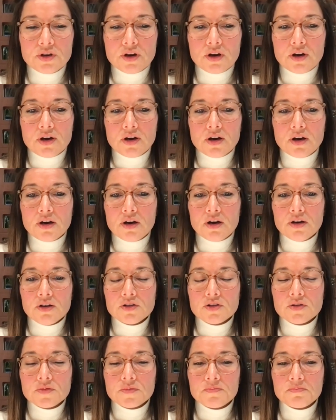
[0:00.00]
Uh,
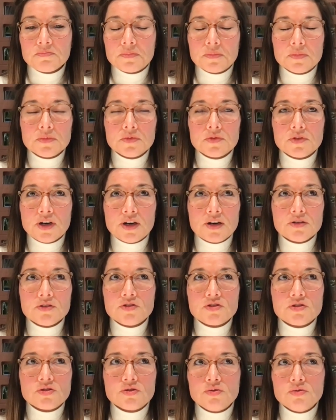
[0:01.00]
there are
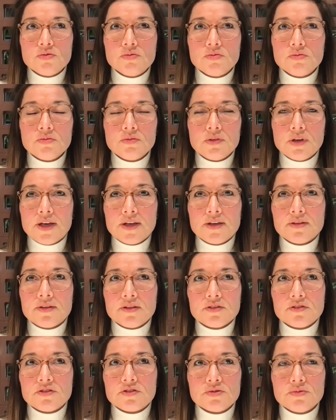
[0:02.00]
two like
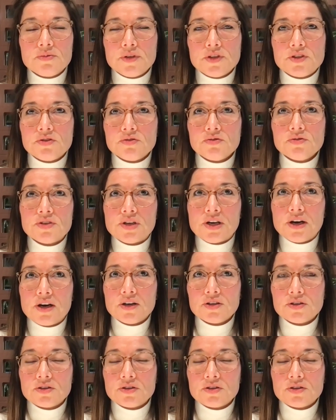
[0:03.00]
there are two issues there.